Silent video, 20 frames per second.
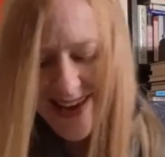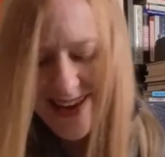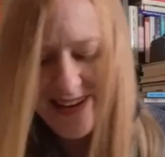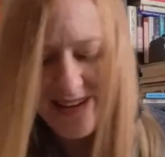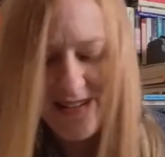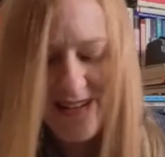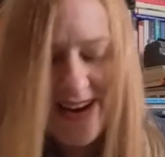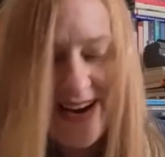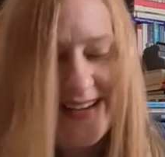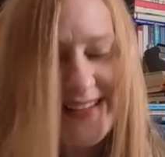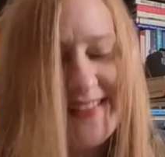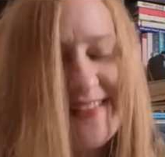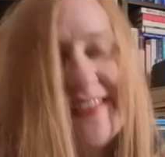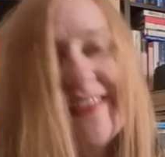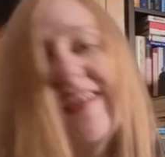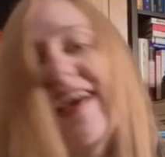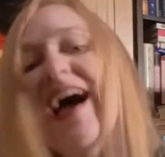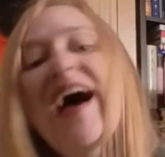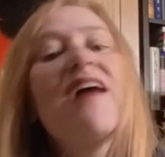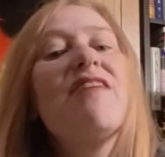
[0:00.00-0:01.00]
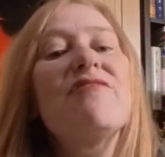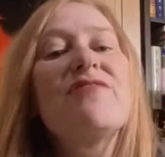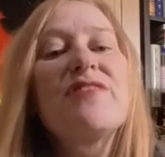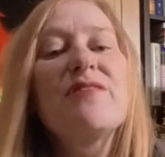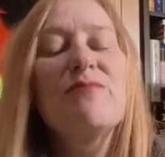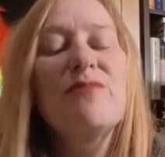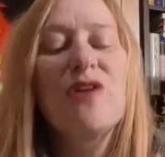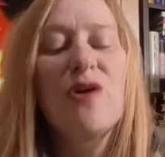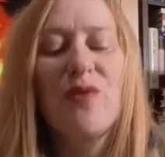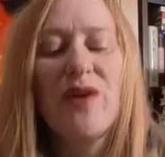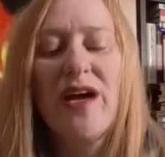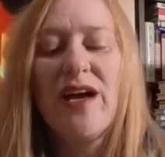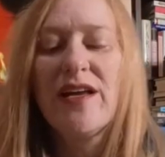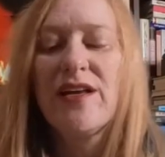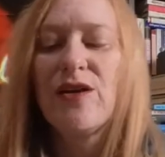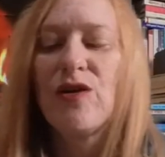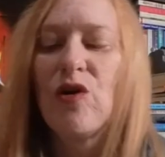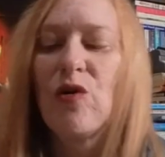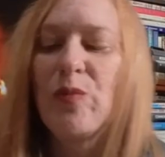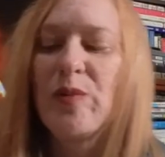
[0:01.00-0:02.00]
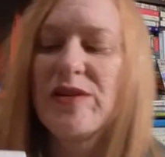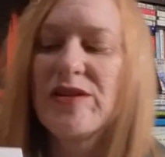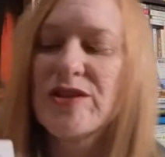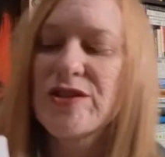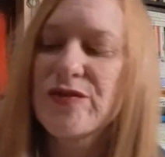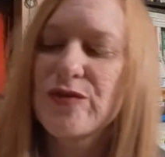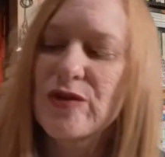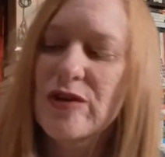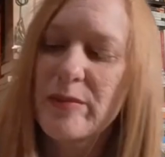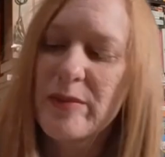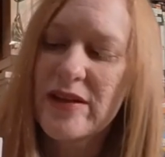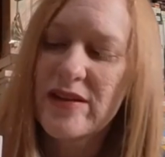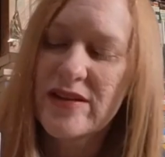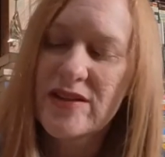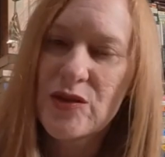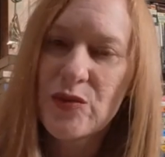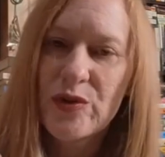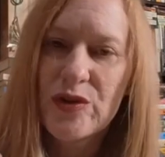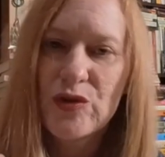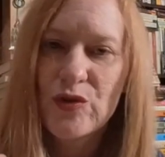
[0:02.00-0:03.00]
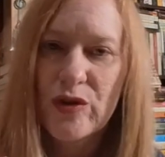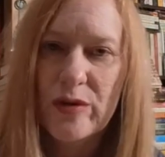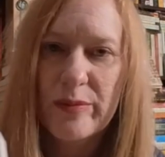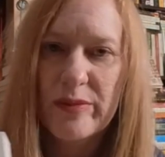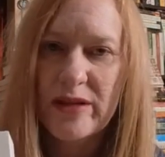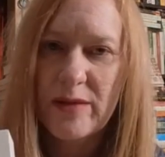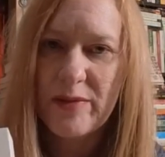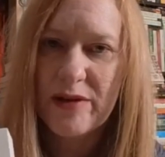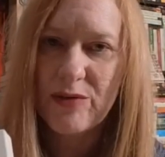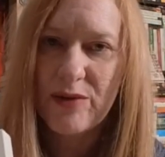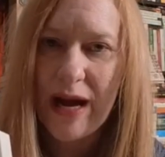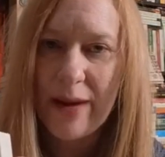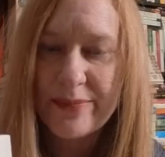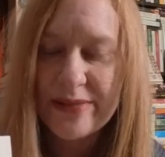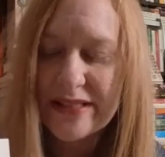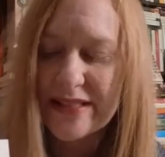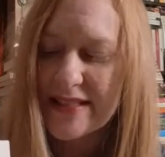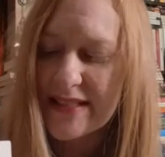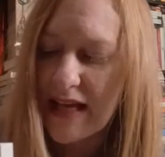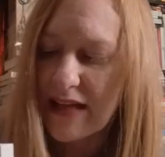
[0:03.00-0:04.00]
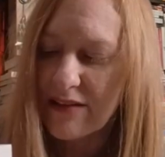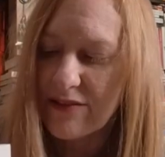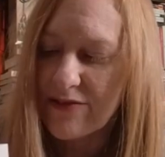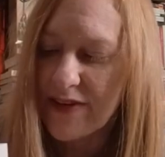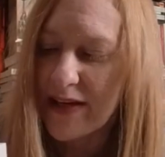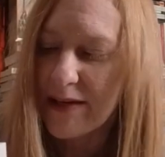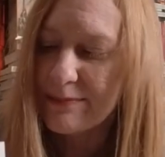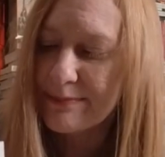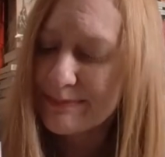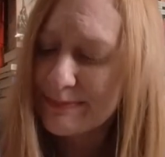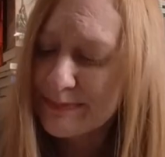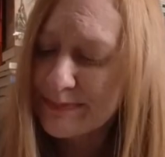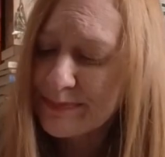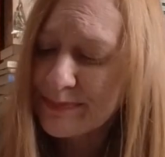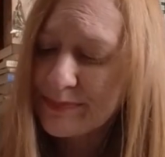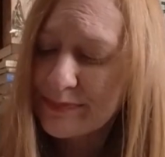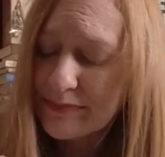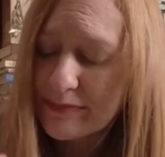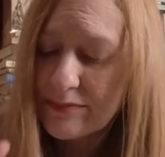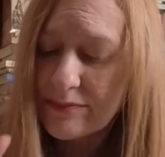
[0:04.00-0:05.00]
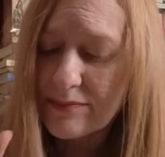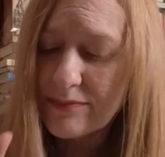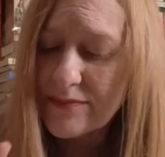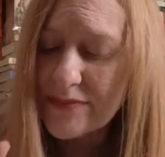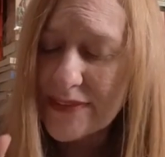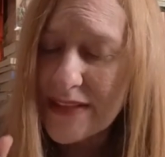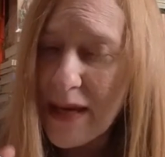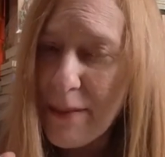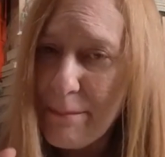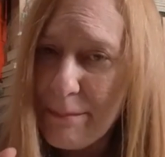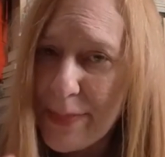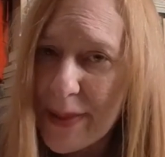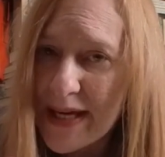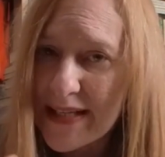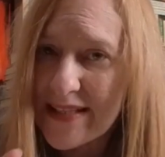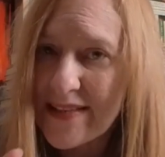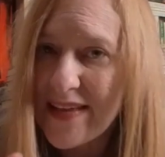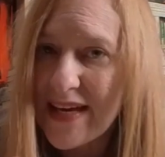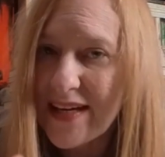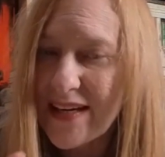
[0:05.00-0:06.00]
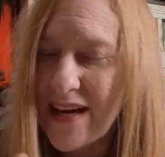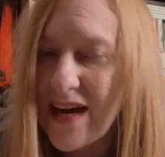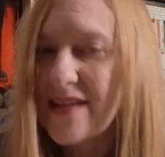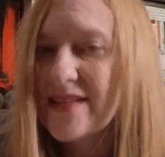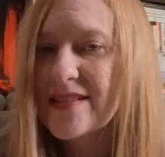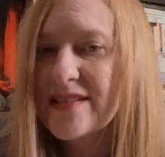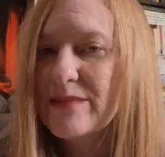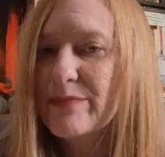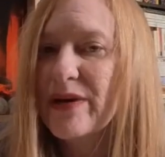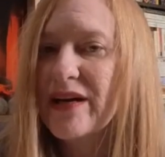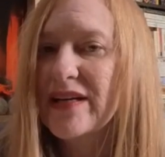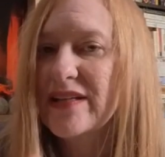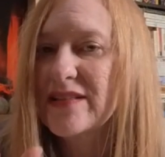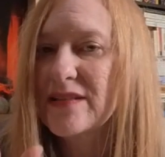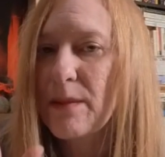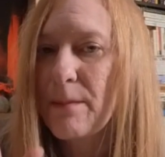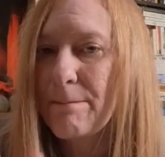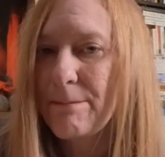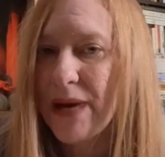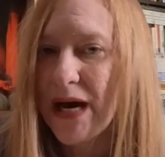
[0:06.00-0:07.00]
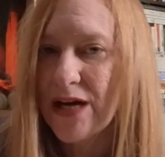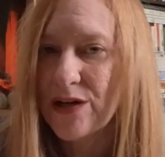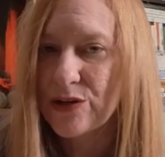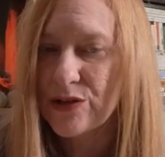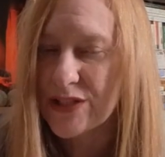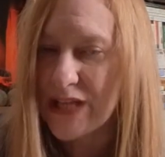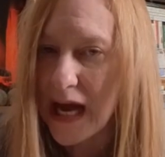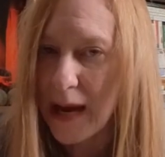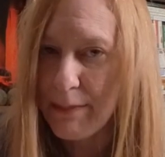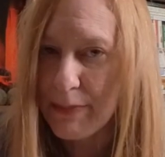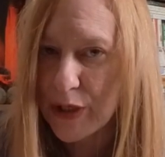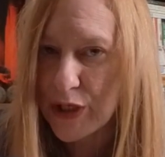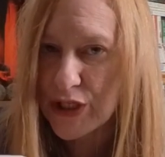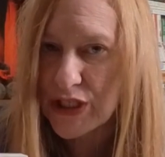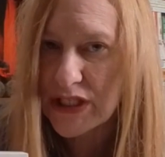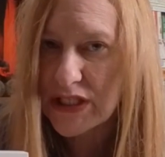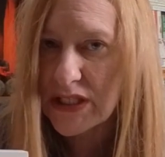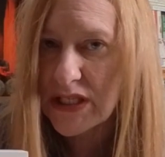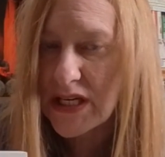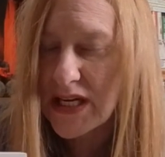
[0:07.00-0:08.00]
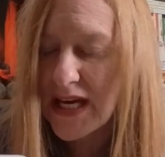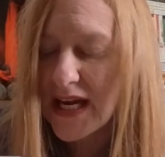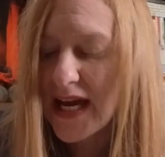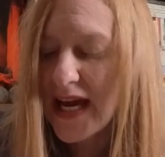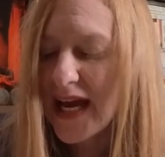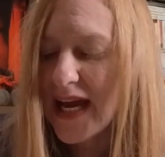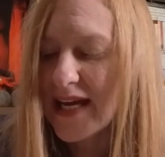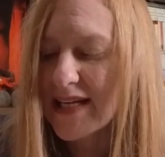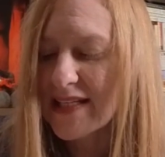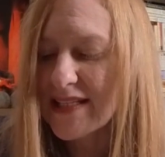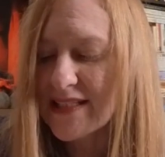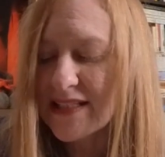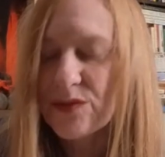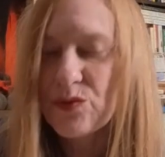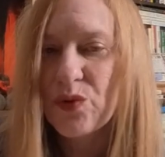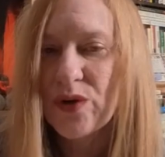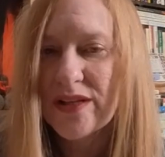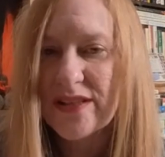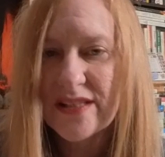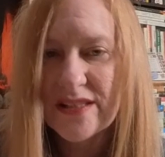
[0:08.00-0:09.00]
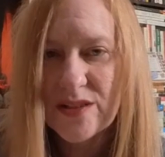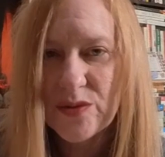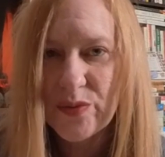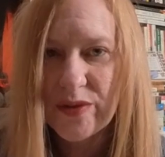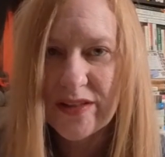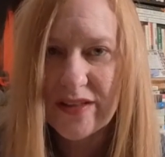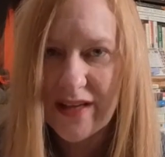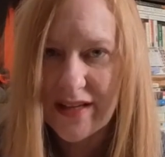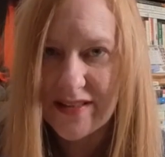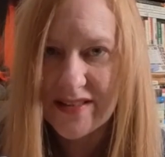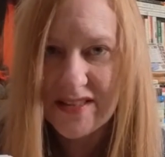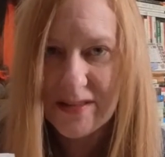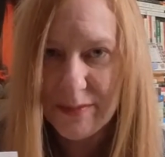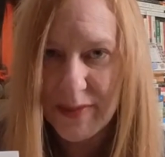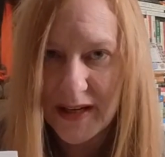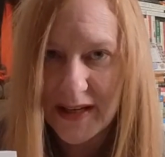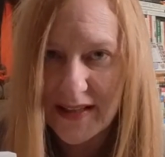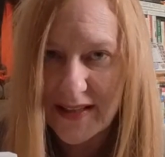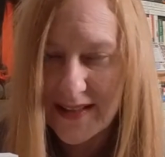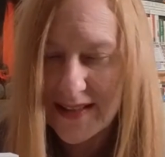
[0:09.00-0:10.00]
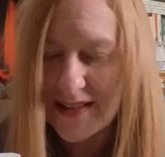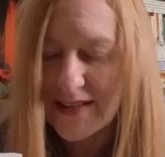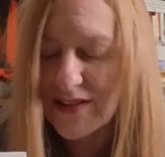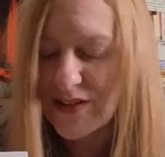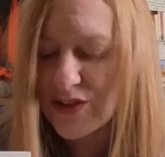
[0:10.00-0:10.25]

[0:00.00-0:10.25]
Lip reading: Now, I did have them go ahead and open this for me. This would normally be wrapped in cellophane, but they customize bottle toppers, and I did want this one customized.